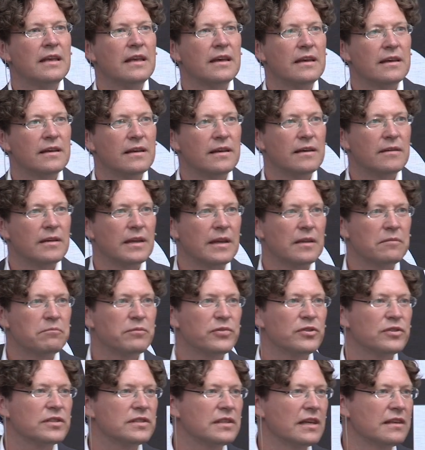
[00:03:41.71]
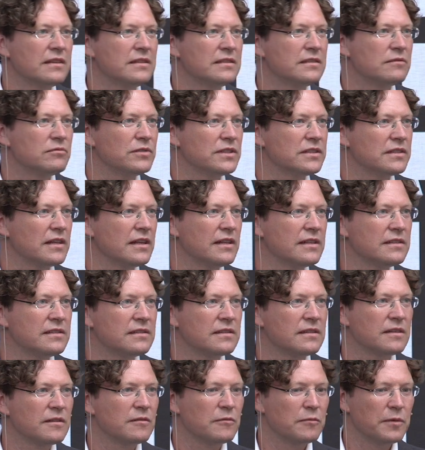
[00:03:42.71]
uh, and present results
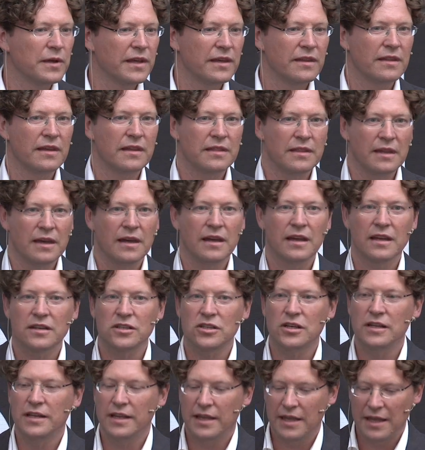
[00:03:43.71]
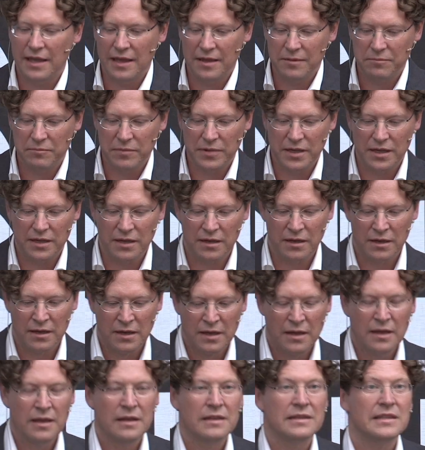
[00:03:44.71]
in a way that they actually can be
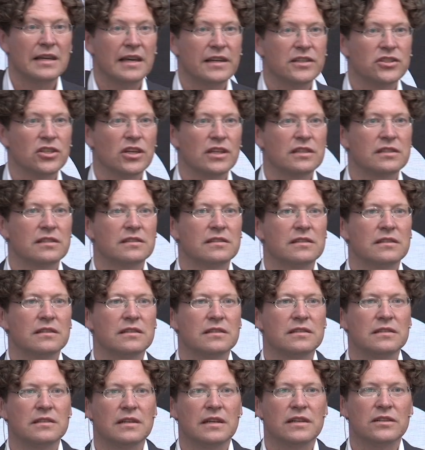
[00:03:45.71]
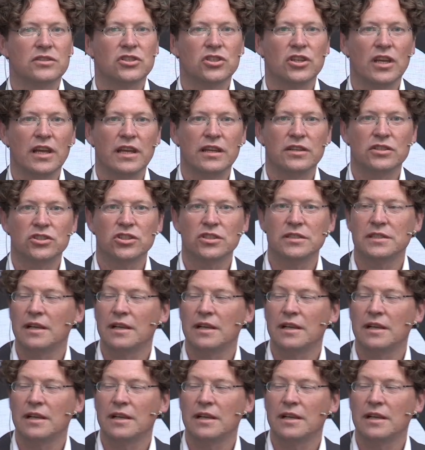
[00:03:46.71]
digested and change